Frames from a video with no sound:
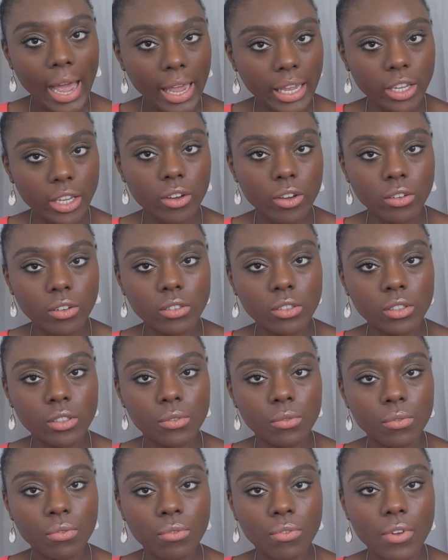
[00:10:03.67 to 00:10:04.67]
I
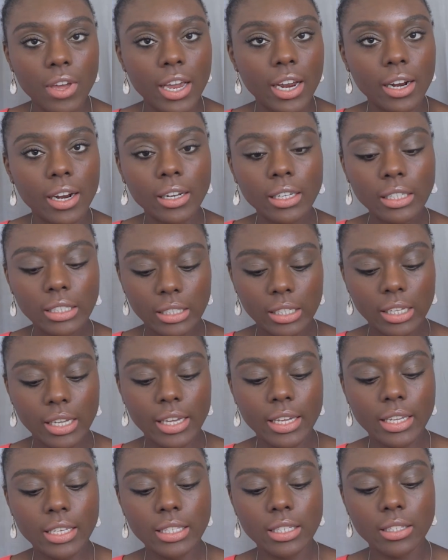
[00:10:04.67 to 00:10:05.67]
got there
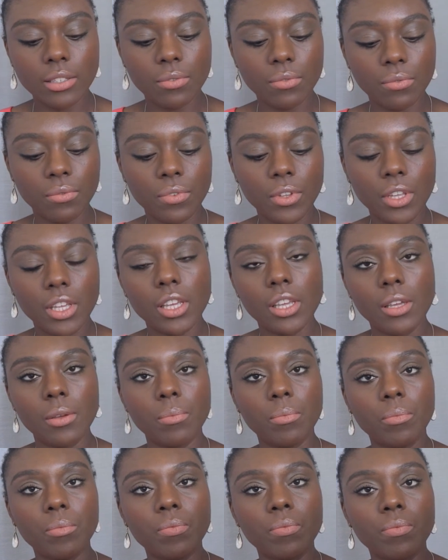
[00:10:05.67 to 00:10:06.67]
is the
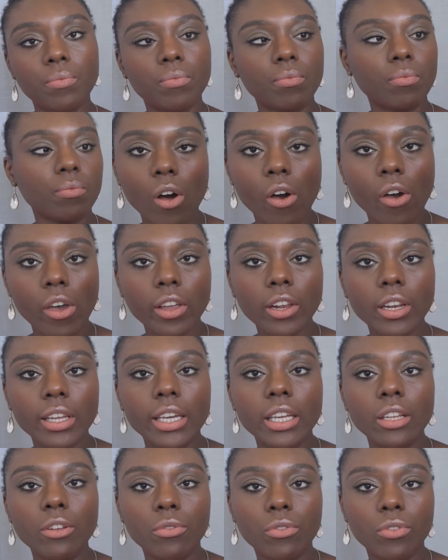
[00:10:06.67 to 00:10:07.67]
Oil
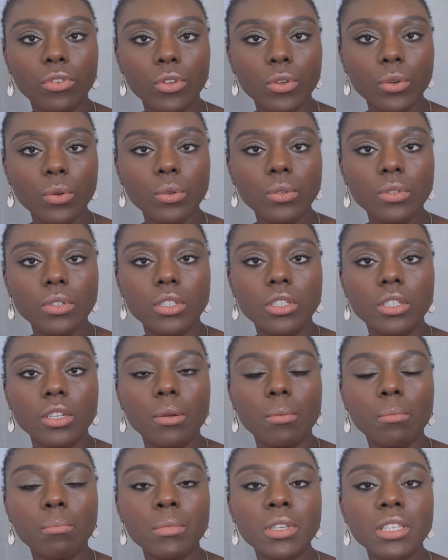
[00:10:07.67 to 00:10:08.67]
Infused
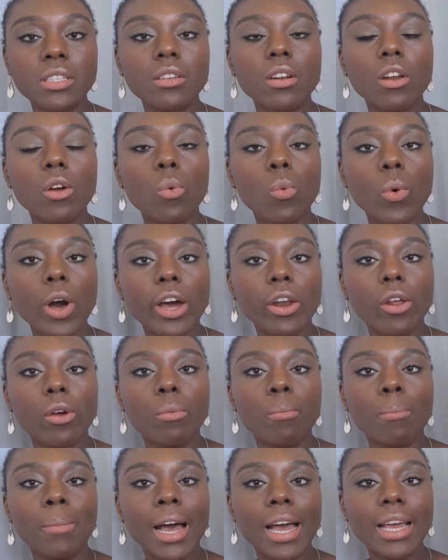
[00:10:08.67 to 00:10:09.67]
Micellar Water
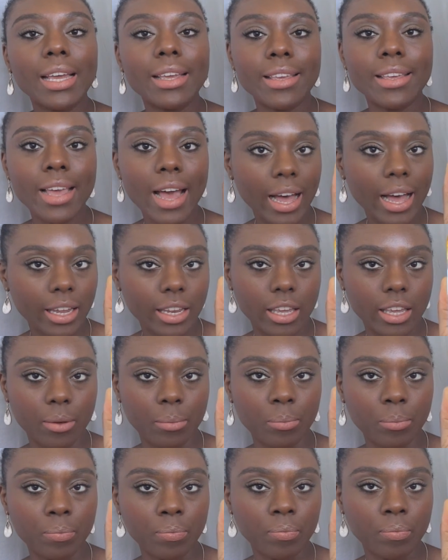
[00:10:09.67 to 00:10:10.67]
by Garnier.
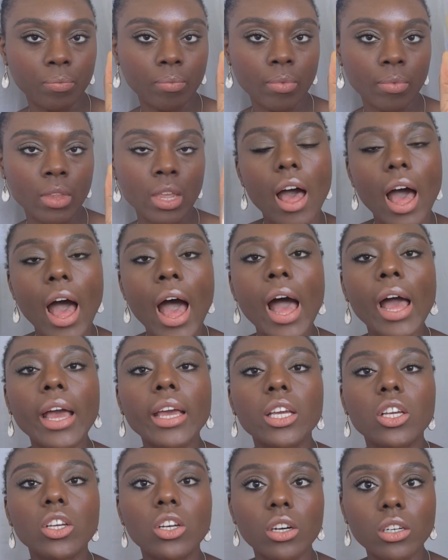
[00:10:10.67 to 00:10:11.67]

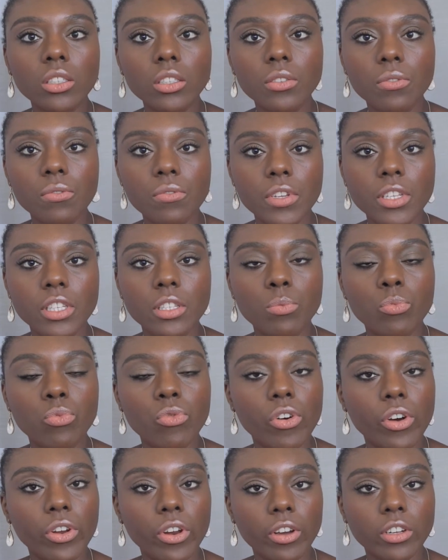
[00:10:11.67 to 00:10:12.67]
I got this
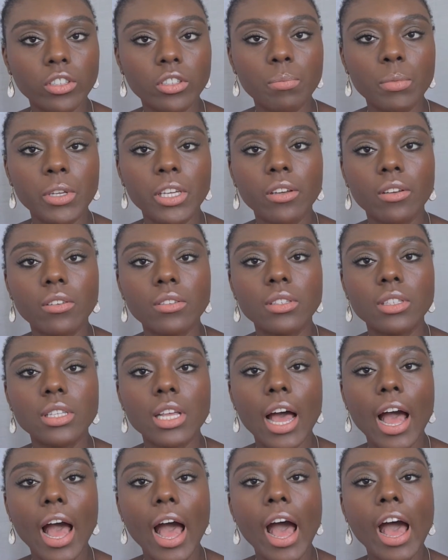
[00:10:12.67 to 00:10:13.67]
product because
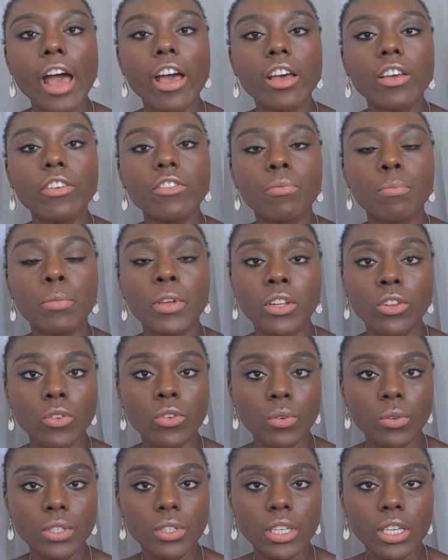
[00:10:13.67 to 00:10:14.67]
I've been
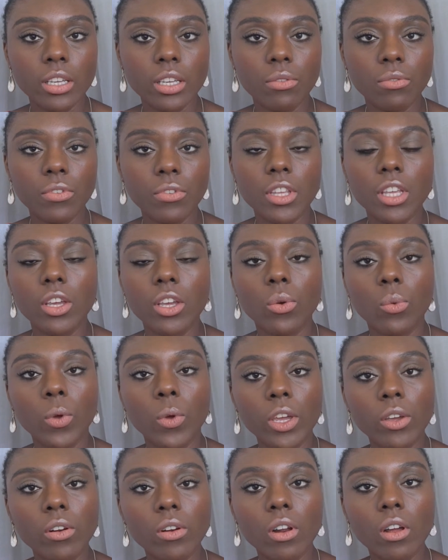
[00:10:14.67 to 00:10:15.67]
using the
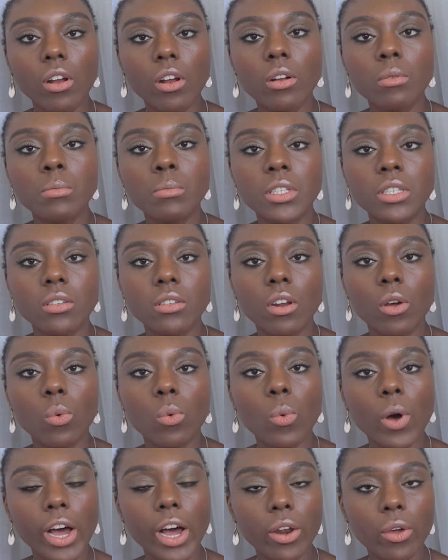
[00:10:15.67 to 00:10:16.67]
regular
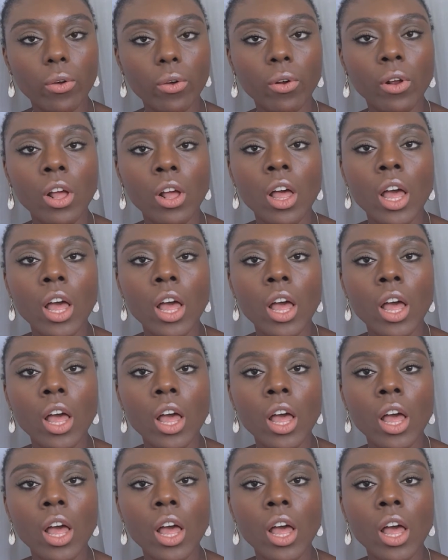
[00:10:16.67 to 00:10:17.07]
micellar water